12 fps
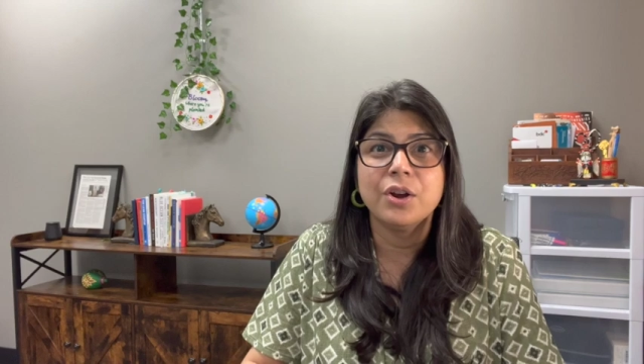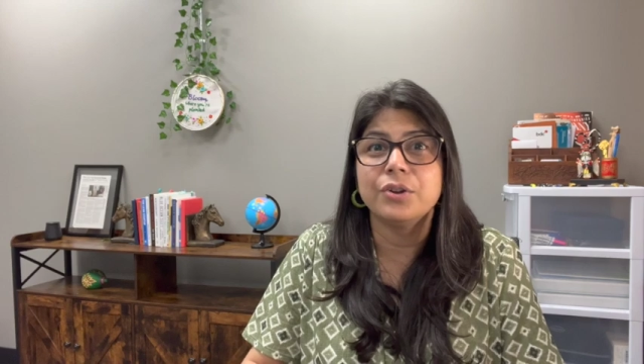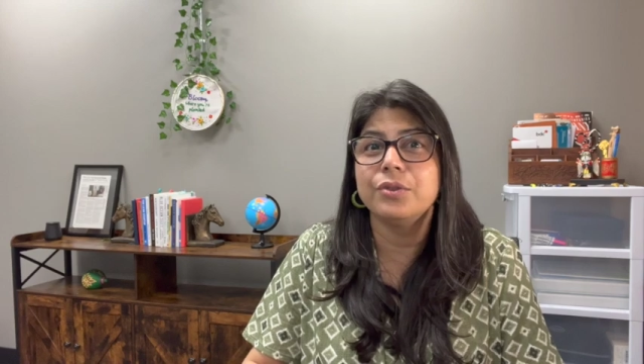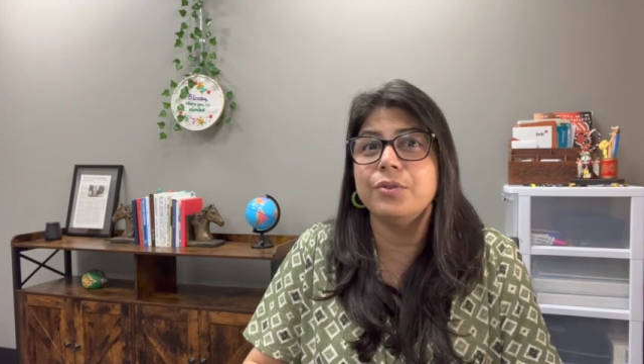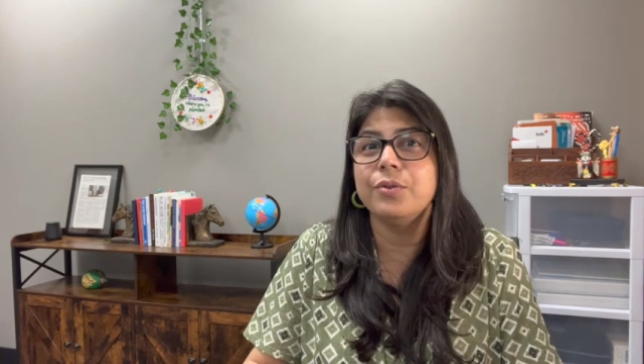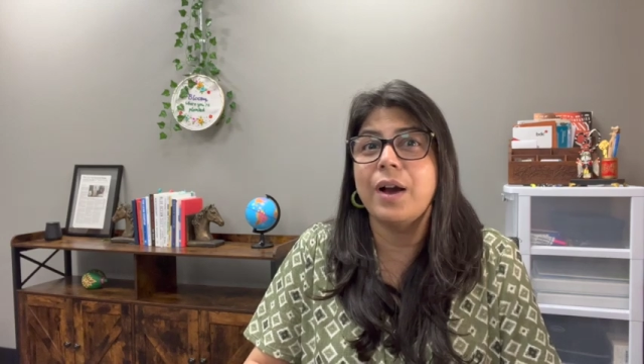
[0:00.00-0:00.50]

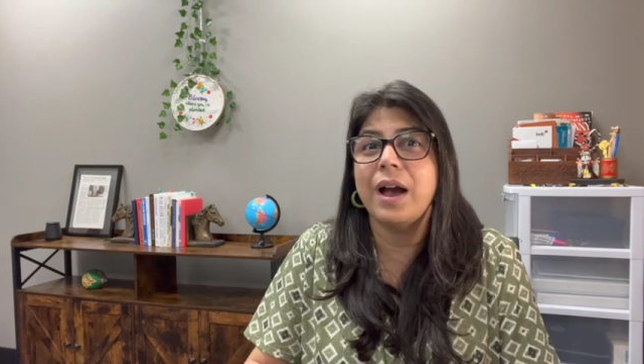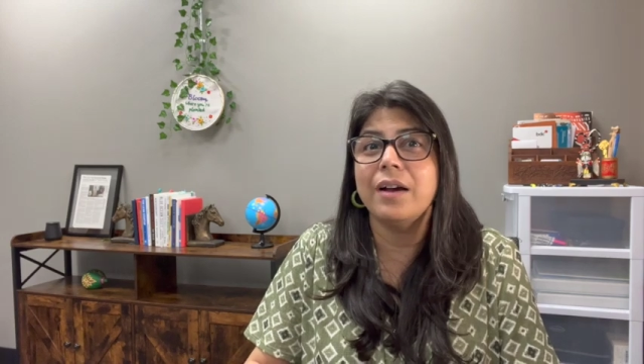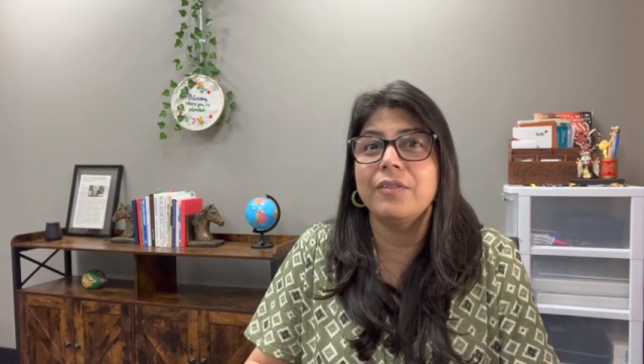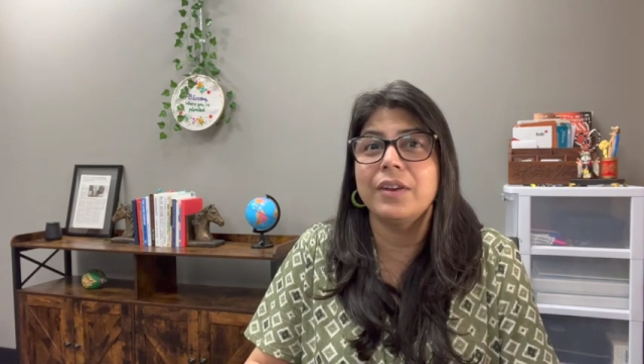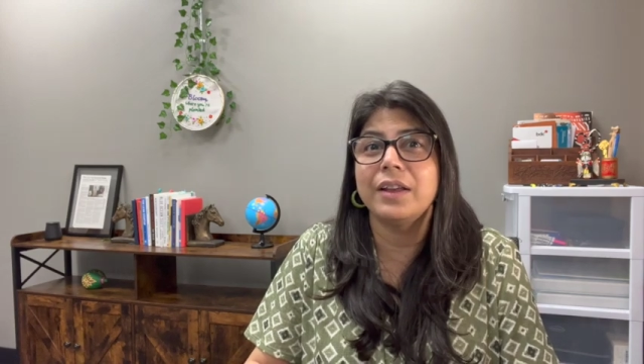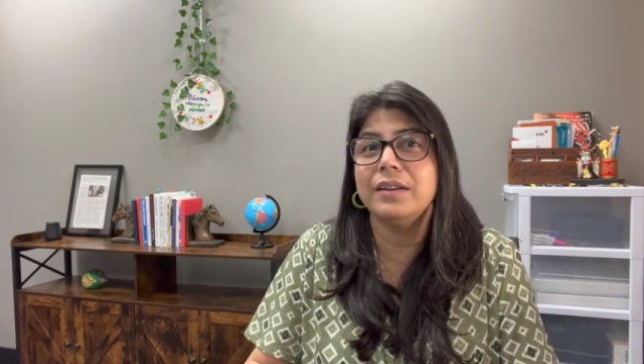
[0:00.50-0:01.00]
do you
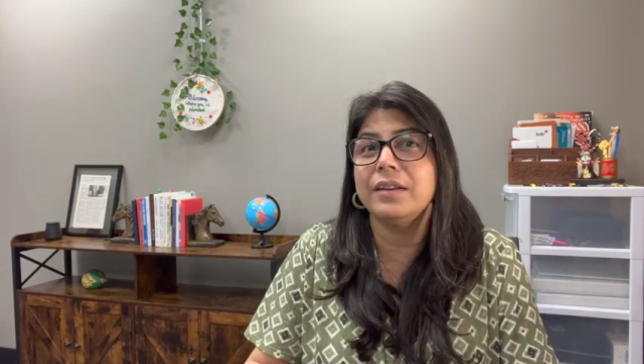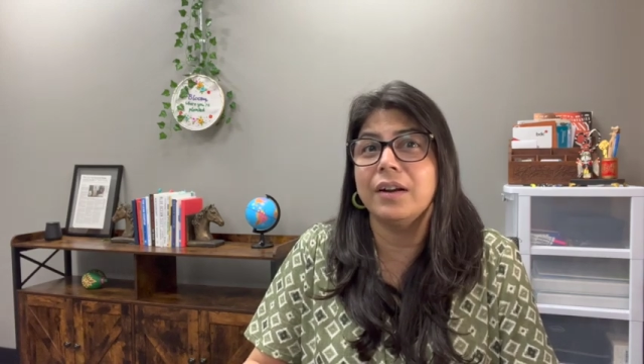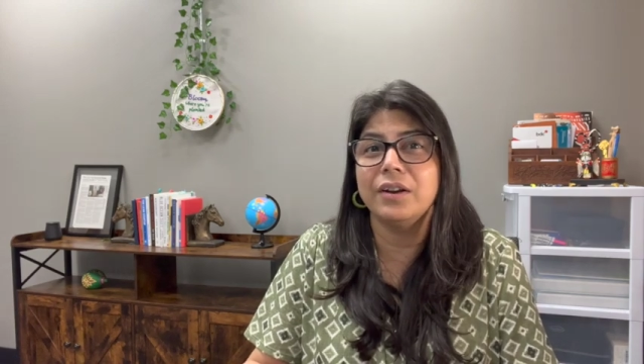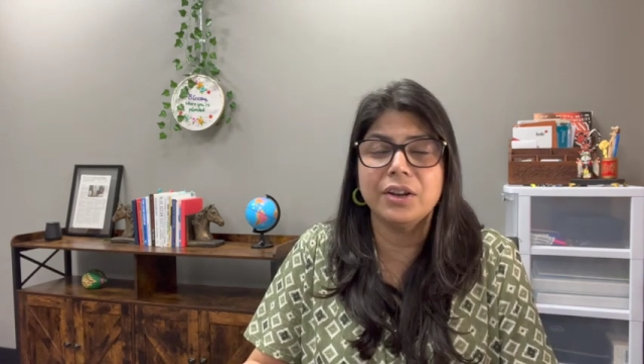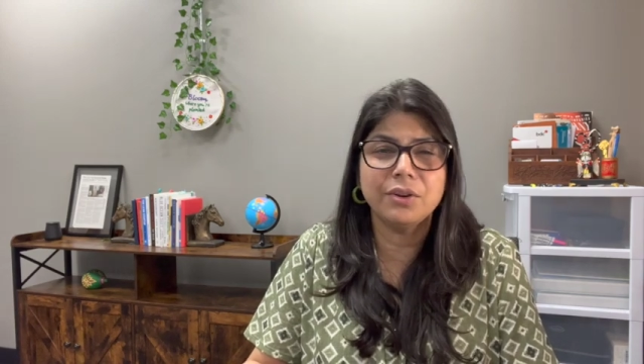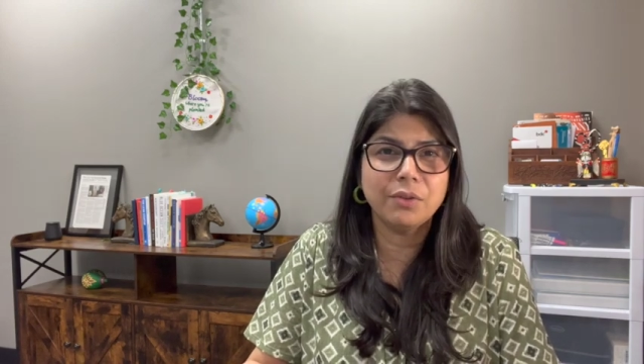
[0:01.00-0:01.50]
have any
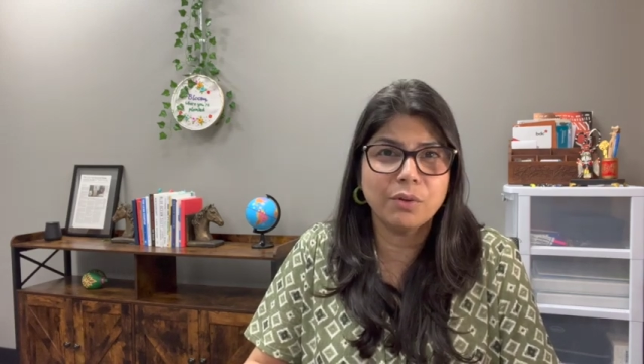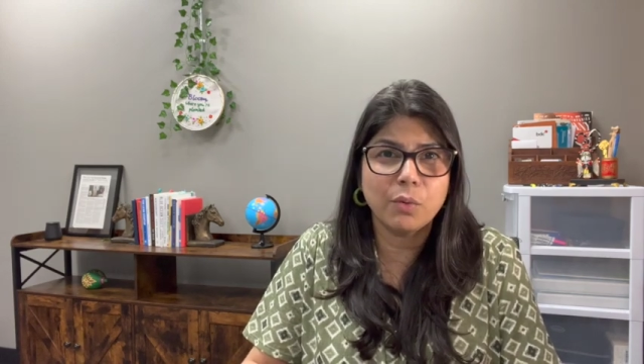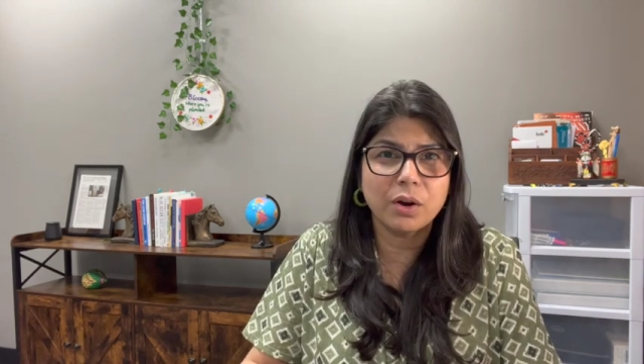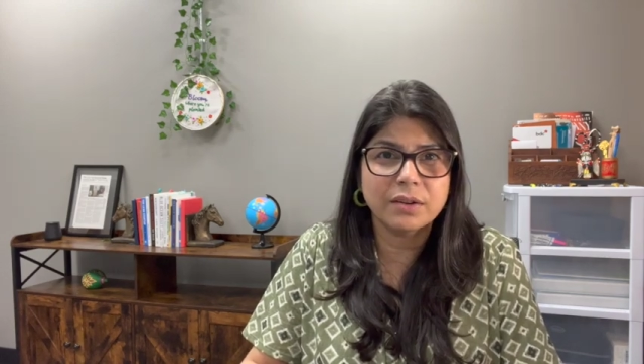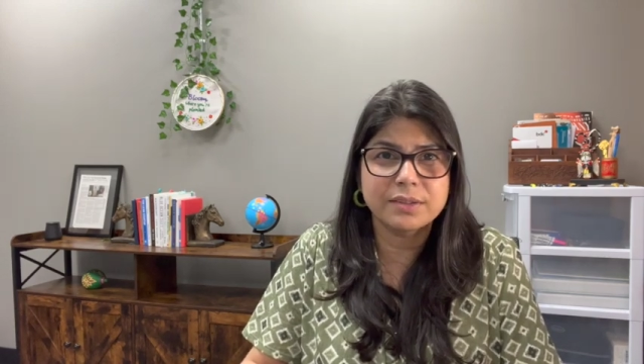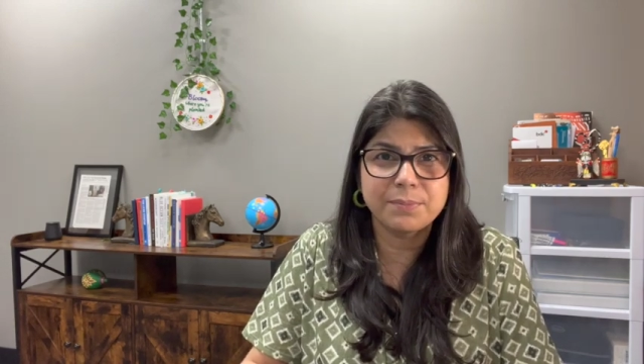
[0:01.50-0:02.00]
continuing
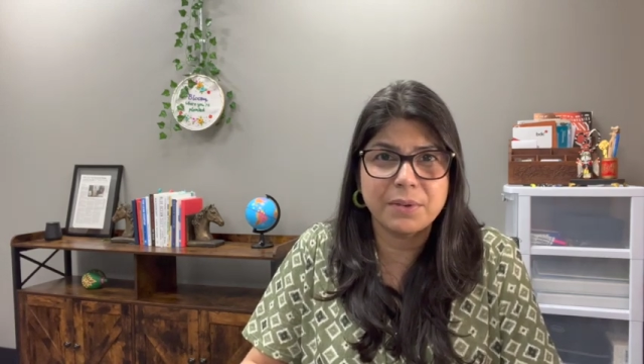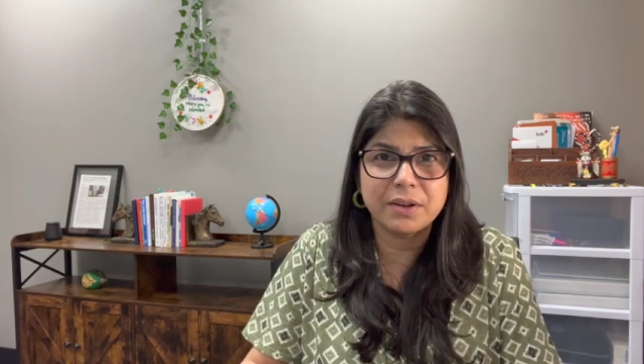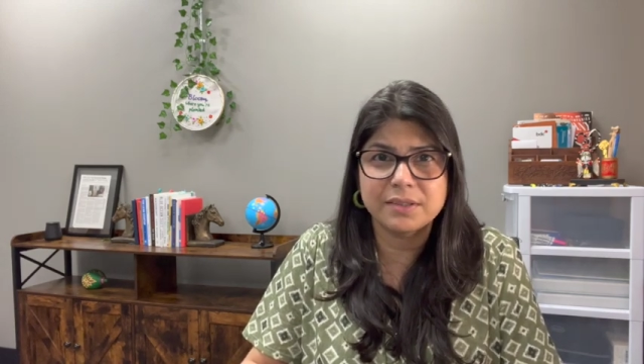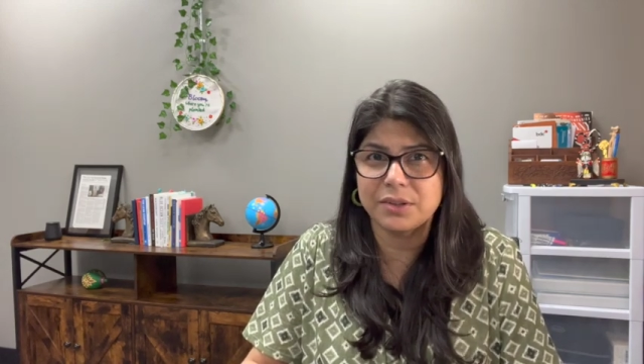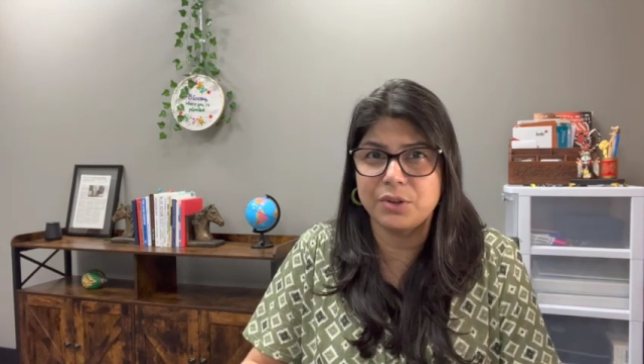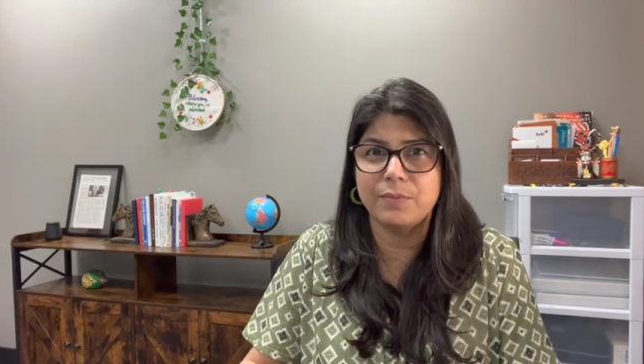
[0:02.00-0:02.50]
work
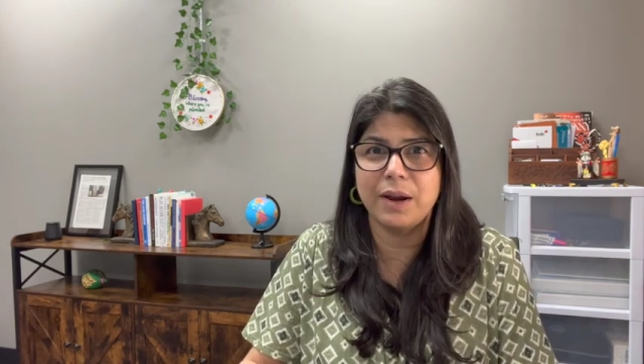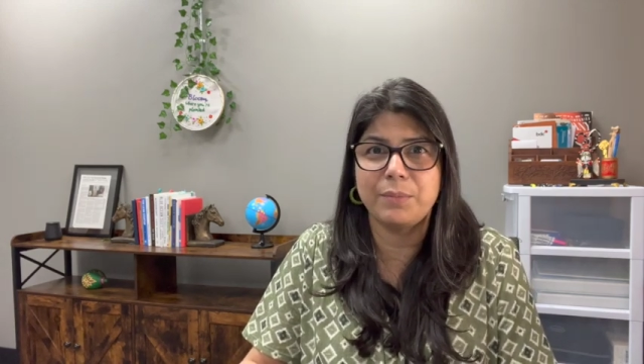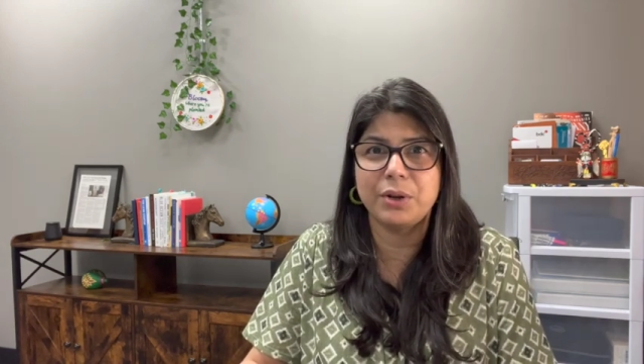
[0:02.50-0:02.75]
experience that you might